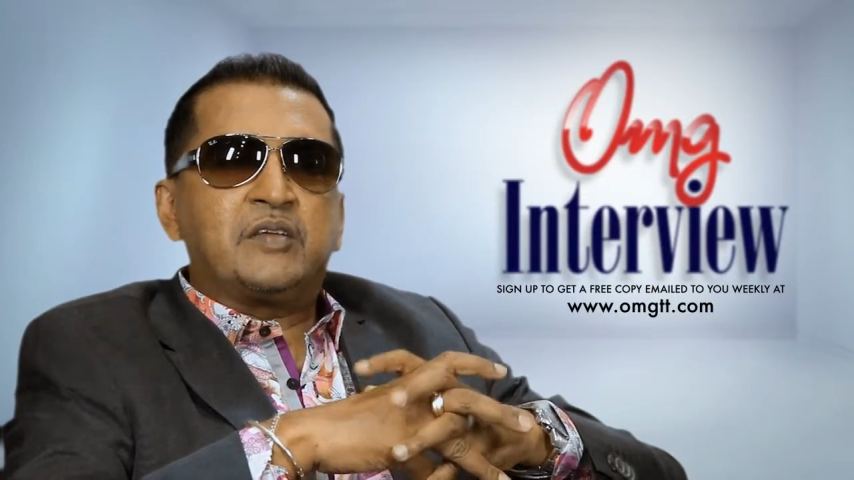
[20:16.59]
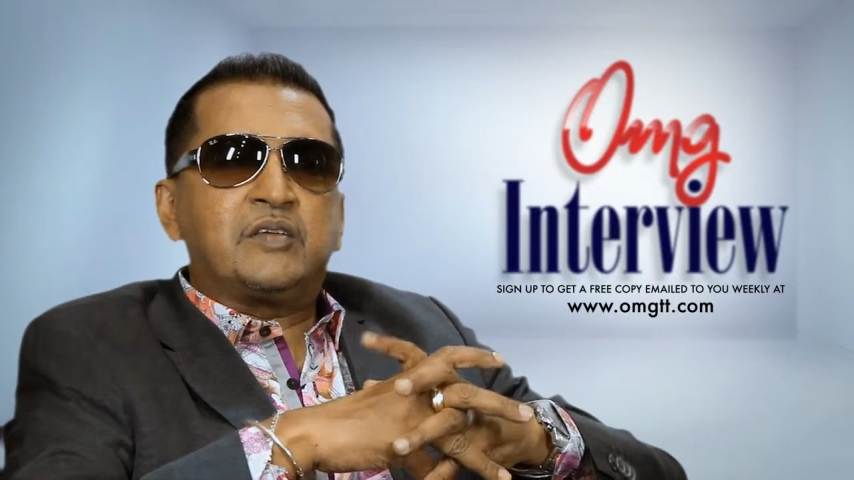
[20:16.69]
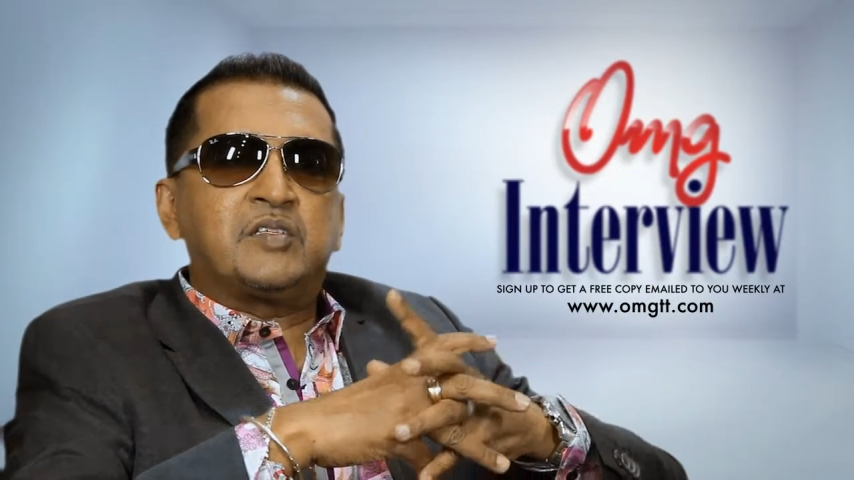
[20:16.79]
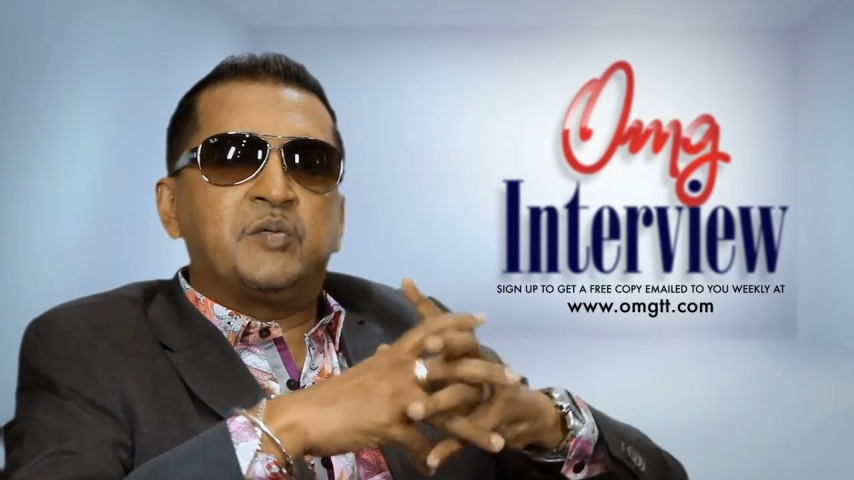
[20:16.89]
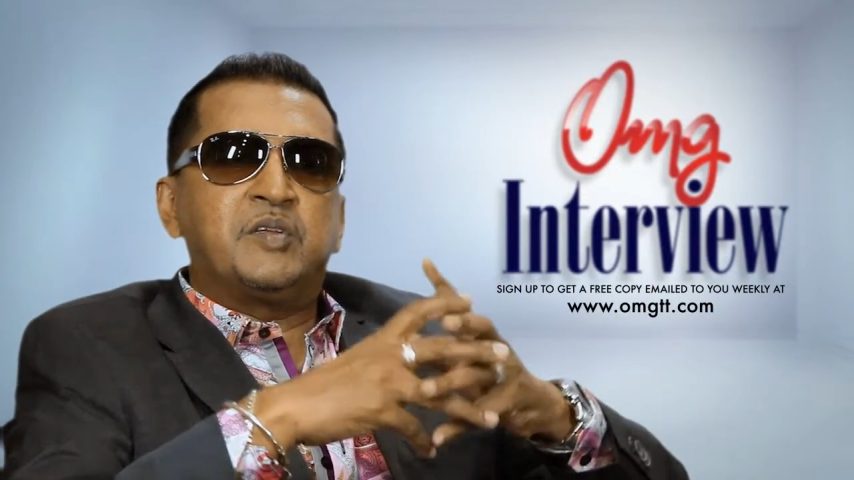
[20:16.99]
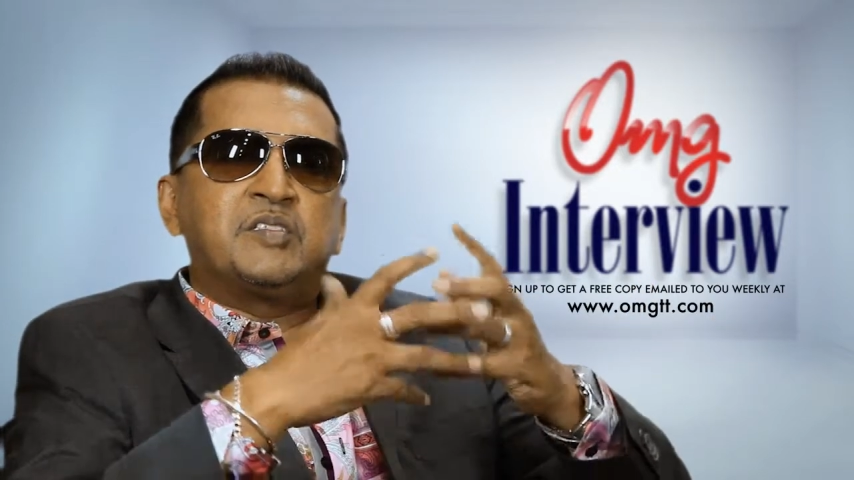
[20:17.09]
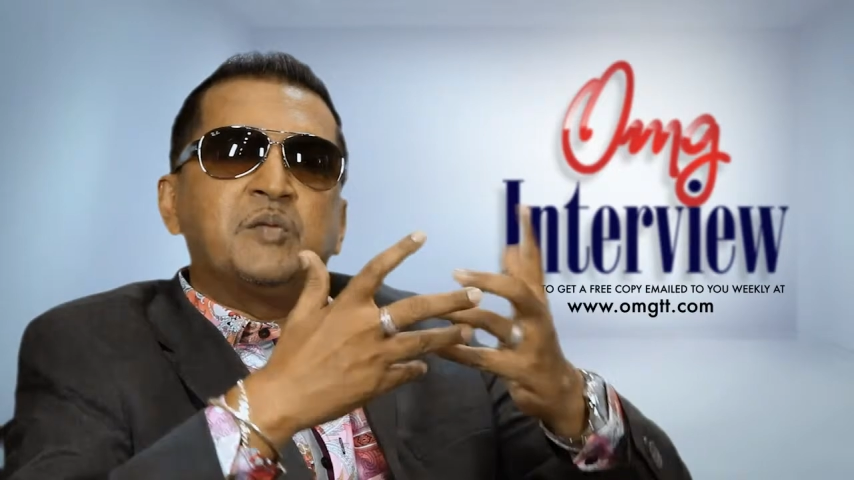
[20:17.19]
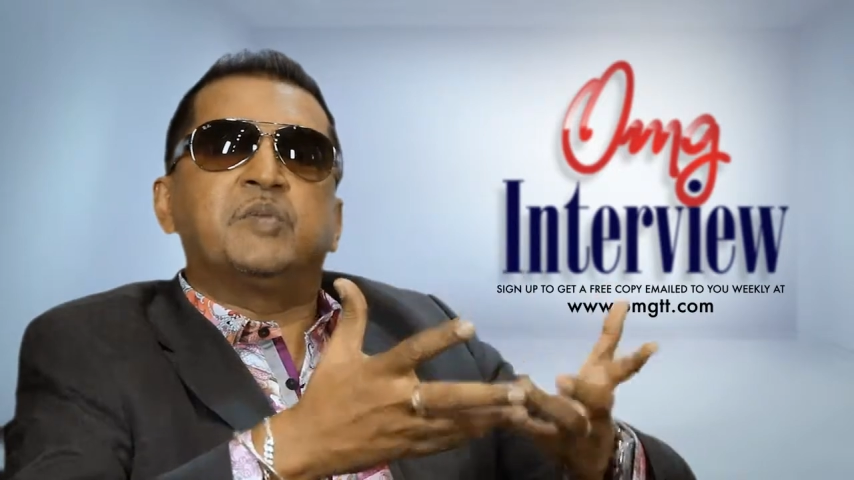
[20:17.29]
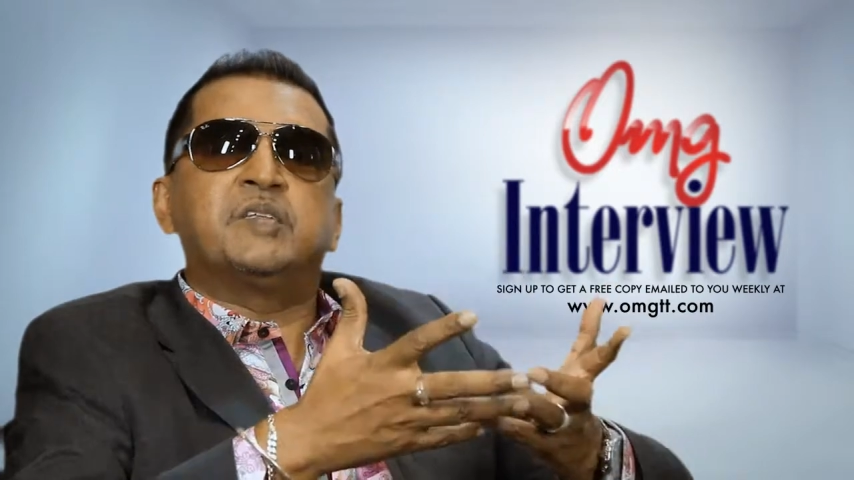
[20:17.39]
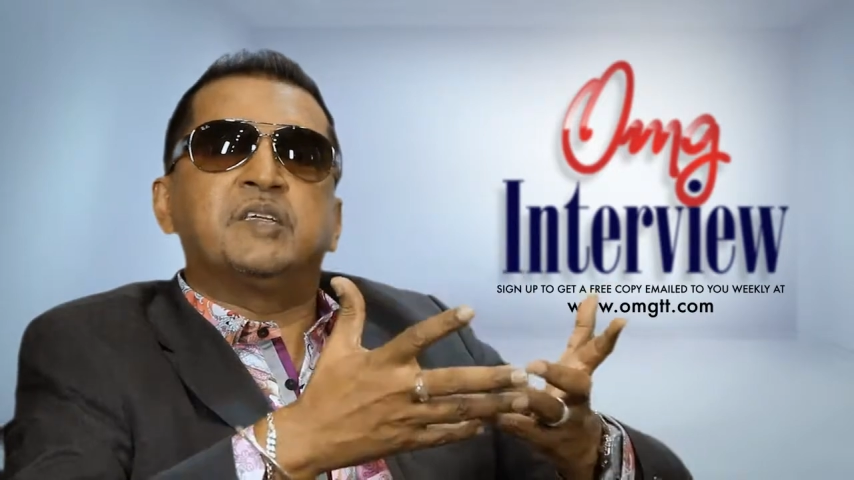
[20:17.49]
some of the
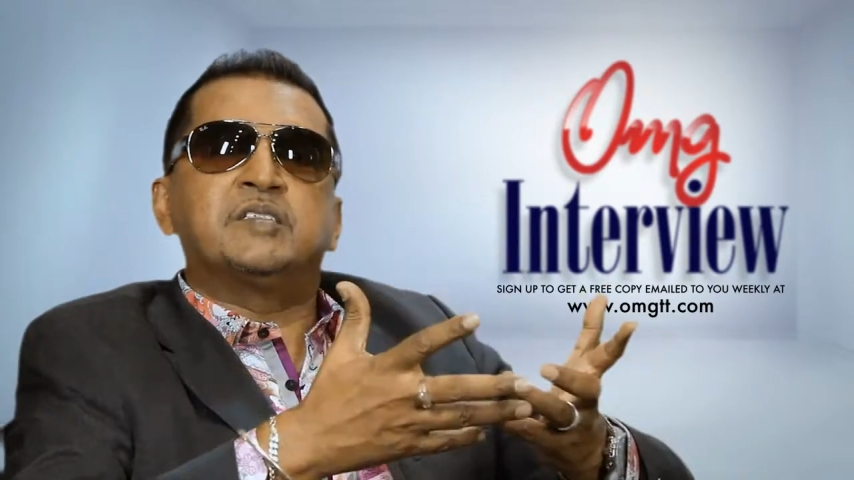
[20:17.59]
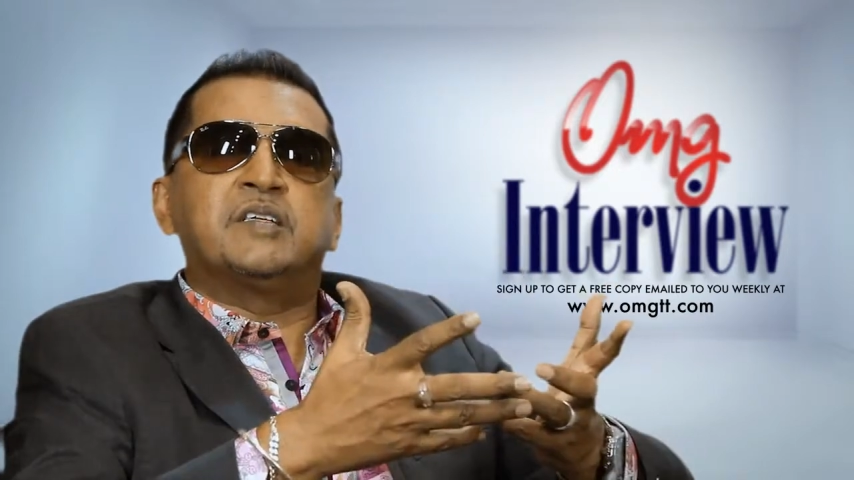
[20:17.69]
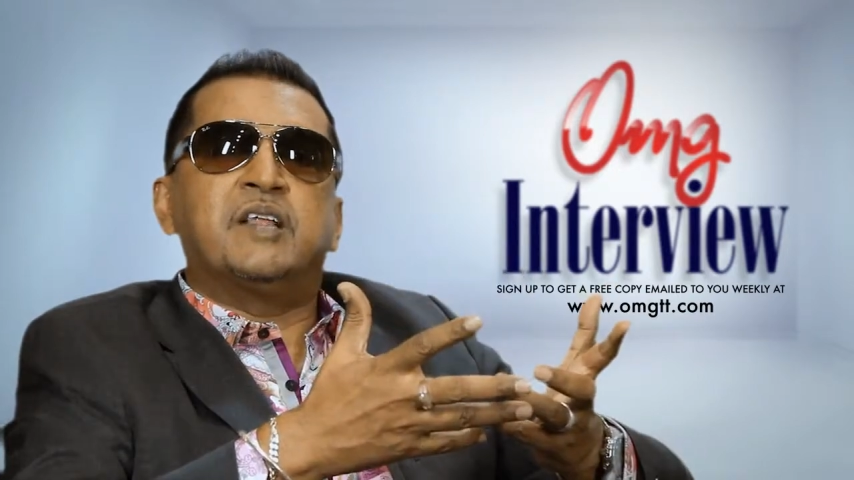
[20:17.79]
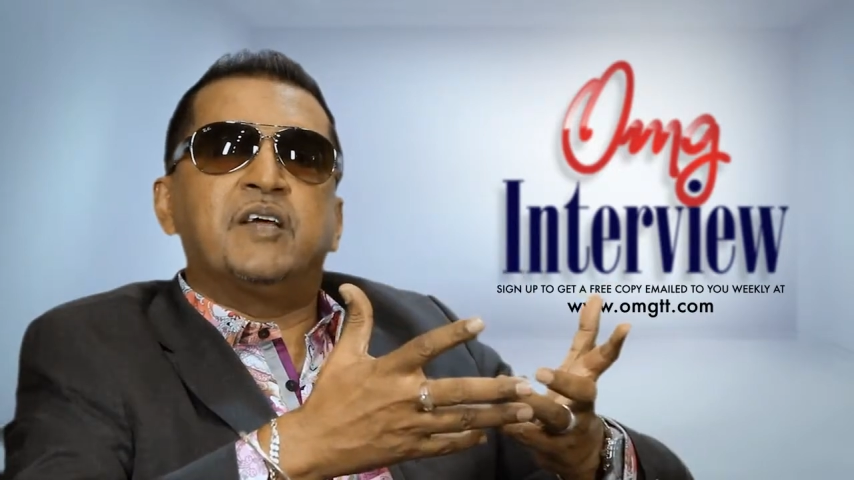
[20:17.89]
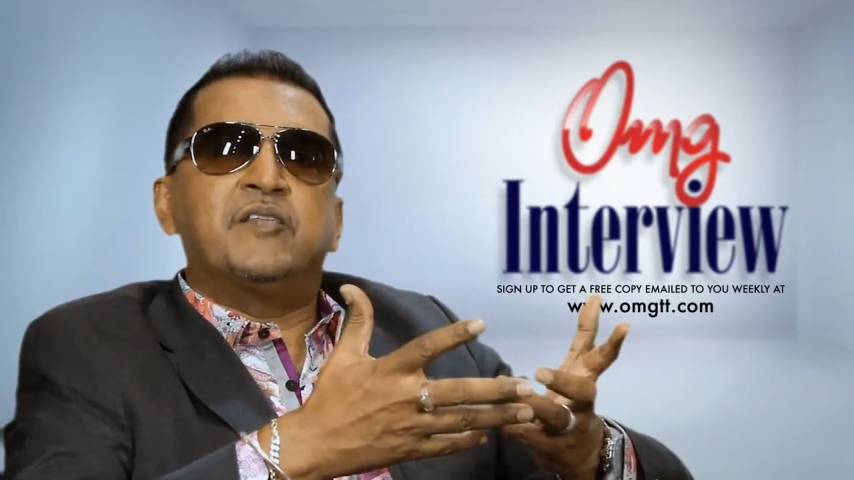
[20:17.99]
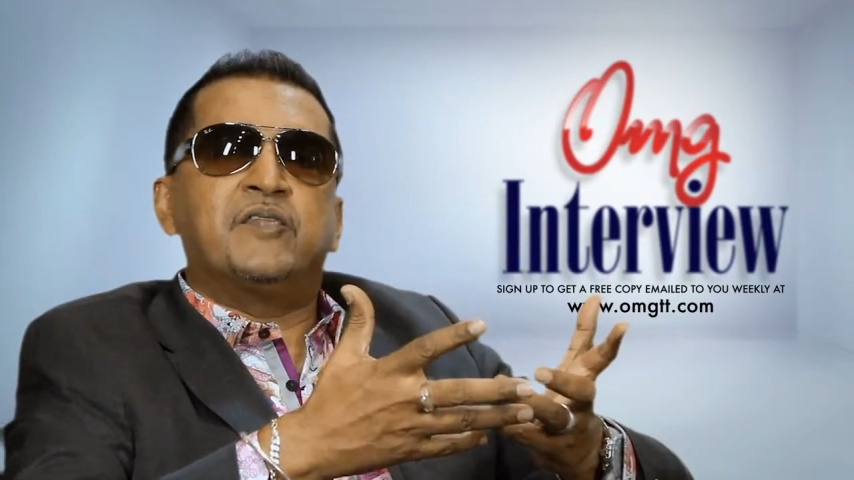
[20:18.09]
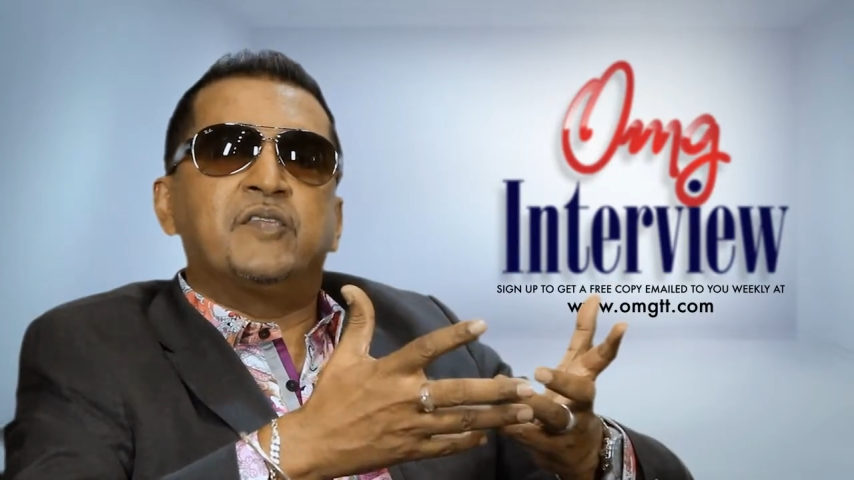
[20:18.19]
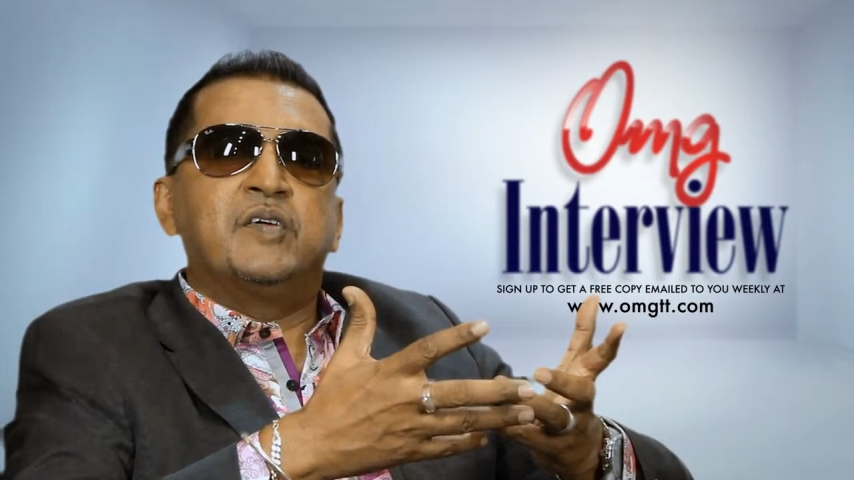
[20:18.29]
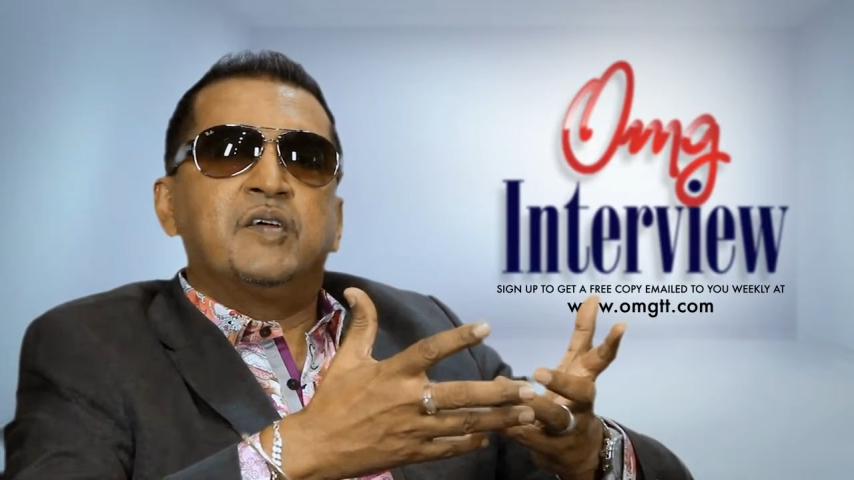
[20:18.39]
simple things in life